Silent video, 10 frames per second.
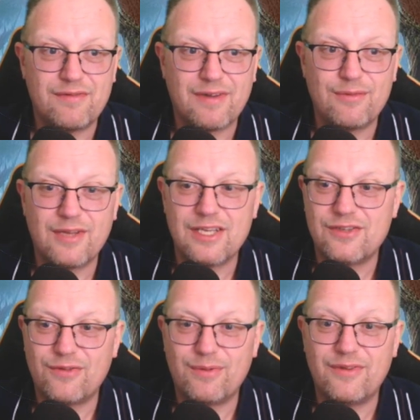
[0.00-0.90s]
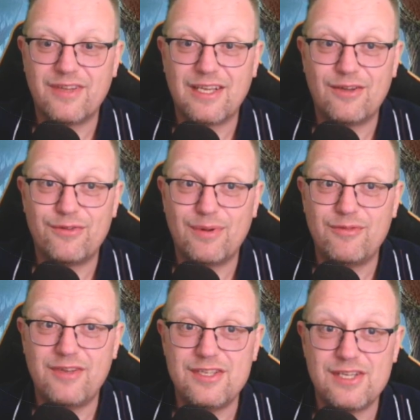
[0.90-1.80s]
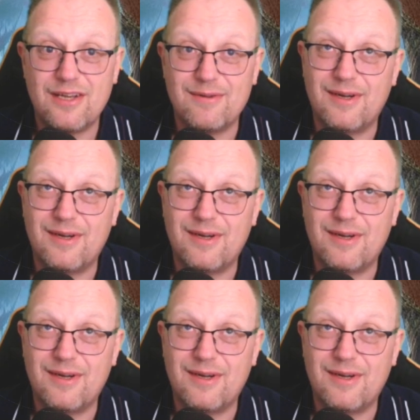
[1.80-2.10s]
Foundations once they get onto MTGO